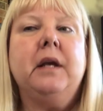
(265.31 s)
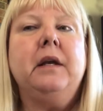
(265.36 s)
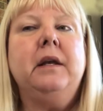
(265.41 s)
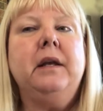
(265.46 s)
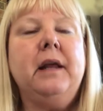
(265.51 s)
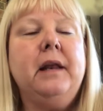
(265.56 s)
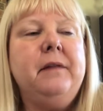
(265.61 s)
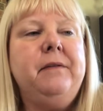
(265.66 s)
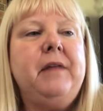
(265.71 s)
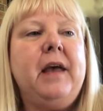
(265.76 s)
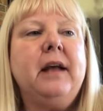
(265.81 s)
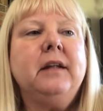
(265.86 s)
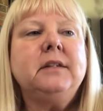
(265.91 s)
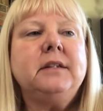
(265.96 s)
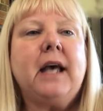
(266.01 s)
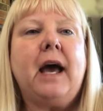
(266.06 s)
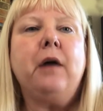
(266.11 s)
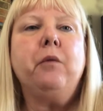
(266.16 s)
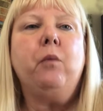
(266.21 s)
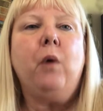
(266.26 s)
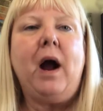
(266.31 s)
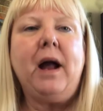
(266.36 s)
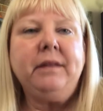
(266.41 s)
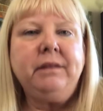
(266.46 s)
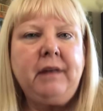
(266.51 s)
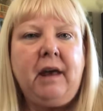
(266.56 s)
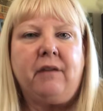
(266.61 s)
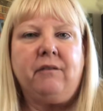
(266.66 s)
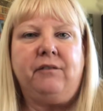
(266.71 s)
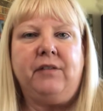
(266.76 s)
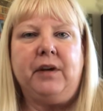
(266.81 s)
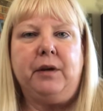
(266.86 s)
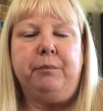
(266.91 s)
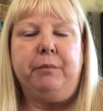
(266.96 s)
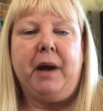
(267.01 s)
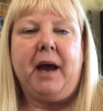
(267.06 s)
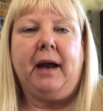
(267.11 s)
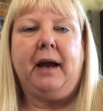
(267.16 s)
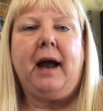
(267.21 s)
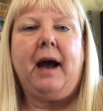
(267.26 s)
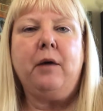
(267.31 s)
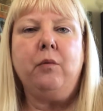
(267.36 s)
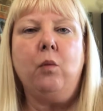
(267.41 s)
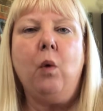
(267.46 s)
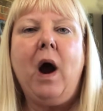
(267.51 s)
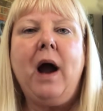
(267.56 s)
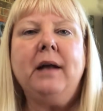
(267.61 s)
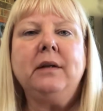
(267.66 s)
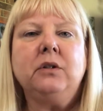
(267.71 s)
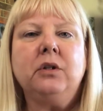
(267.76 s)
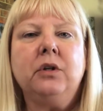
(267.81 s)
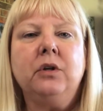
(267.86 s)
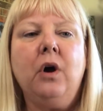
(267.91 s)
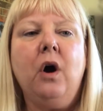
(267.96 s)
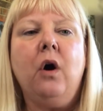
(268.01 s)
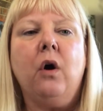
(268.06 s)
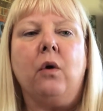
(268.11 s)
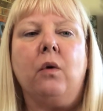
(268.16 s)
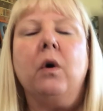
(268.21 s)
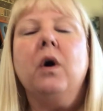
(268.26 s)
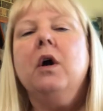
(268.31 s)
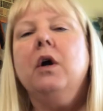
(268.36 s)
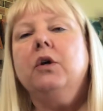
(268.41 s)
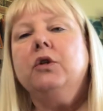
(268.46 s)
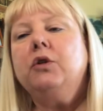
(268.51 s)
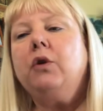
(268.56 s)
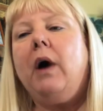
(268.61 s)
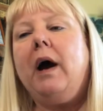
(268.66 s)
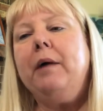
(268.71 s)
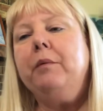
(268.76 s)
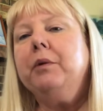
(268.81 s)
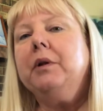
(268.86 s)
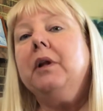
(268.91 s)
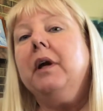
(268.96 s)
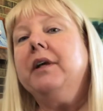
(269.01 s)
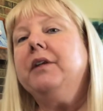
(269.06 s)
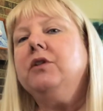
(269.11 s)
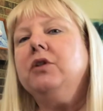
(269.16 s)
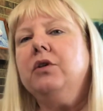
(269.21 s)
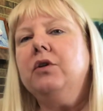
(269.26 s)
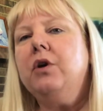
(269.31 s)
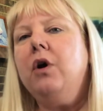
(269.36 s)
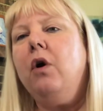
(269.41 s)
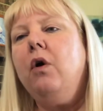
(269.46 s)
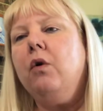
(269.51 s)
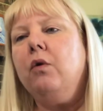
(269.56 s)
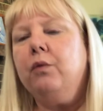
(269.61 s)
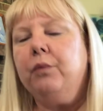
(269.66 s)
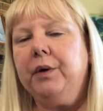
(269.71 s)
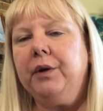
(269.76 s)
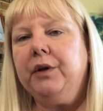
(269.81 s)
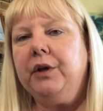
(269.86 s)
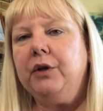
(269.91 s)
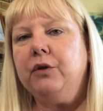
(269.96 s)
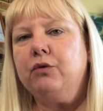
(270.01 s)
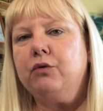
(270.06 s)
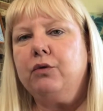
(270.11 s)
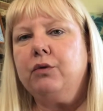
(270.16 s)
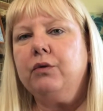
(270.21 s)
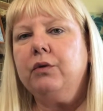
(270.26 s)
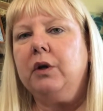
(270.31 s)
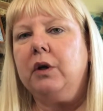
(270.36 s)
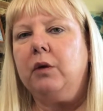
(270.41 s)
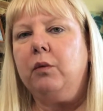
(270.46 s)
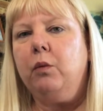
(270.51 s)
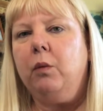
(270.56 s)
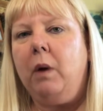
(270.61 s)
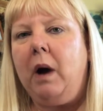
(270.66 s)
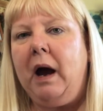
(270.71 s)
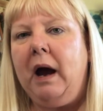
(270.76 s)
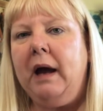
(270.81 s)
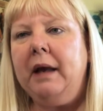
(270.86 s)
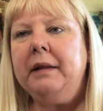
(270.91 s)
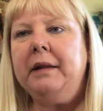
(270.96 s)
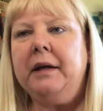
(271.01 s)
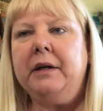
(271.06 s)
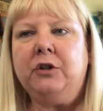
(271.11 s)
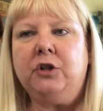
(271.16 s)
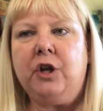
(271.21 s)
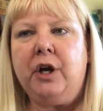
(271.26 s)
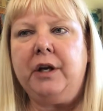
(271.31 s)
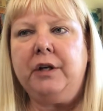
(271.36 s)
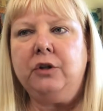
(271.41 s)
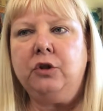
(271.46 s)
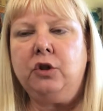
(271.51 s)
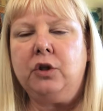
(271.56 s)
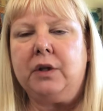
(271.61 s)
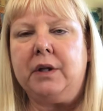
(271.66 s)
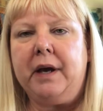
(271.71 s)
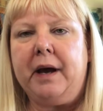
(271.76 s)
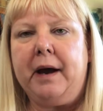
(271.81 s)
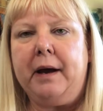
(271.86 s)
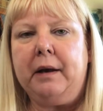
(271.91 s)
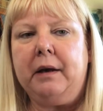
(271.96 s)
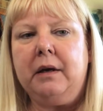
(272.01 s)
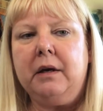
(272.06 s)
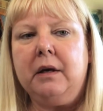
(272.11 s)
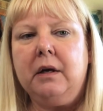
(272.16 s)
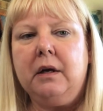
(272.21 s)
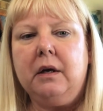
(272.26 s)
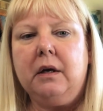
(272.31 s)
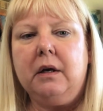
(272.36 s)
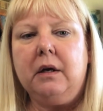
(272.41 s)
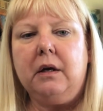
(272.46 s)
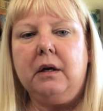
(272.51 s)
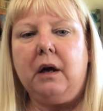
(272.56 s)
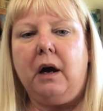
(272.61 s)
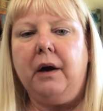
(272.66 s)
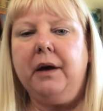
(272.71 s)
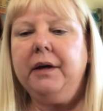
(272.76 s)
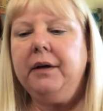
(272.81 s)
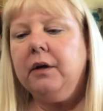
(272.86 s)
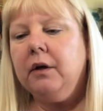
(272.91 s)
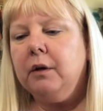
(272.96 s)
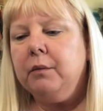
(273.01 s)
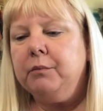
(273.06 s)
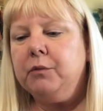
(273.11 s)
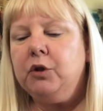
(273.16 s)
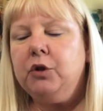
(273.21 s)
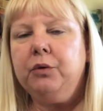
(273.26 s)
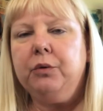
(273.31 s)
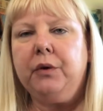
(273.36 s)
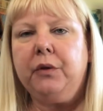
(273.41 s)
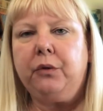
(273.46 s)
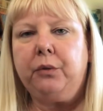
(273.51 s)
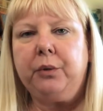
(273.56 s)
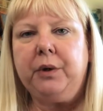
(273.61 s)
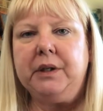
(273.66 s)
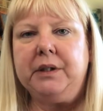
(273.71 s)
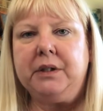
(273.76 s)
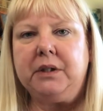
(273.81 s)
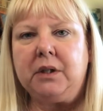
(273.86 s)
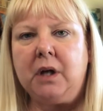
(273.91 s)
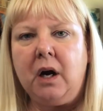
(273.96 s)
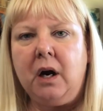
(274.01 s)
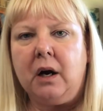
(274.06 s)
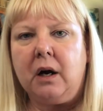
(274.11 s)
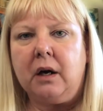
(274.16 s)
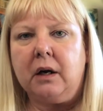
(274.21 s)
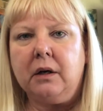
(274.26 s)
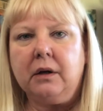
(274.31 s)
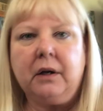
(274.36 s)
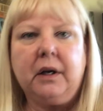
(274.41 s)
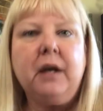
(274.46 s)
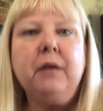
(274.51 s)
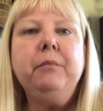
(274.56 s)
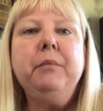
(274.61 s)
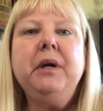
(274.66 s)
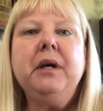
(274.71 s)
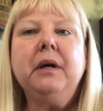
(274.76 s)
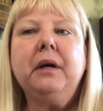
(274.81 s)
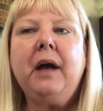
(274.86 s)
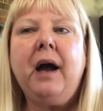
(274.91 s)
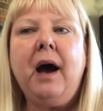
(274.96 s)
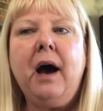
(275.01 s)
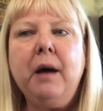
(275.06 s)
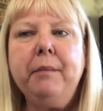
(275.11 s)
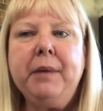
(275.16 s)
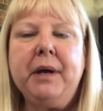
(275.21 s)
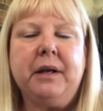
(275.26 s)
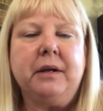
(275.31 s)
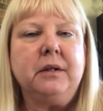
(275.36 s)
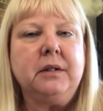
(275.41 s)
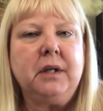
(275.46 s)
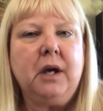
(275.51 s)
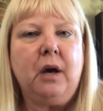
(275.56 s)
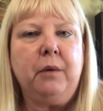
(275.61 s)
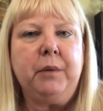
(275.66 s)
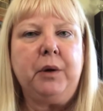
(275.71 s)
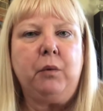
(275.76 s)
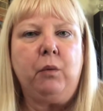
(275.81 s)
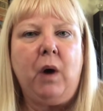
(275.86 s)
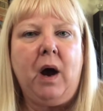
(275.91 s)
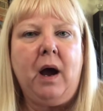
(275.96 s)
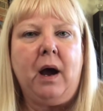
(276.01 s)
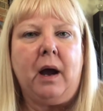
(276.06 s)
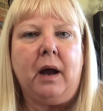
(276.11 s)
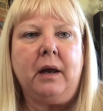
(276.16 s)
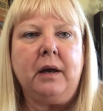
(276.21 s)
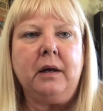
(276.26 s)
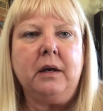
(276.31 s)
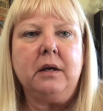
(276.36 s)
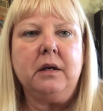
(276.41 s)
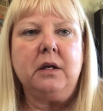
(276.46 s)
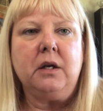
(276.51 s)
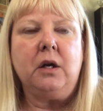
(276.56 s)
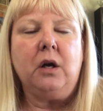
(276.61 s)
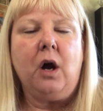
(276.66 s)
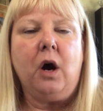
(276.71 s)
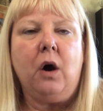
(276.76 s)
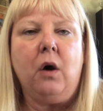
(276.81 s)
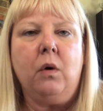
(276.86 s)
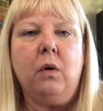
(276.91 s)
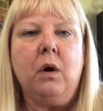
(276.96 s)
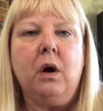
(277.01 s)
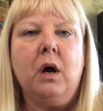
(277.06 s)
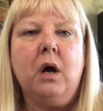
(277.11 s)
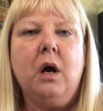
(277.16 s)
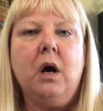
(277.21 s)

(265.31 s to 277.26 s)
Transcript: And and that's I want that feedback. I want to know. So I would like to know really and truly why they changed that item to a 3 star. Give me a comment and tell me why, you know.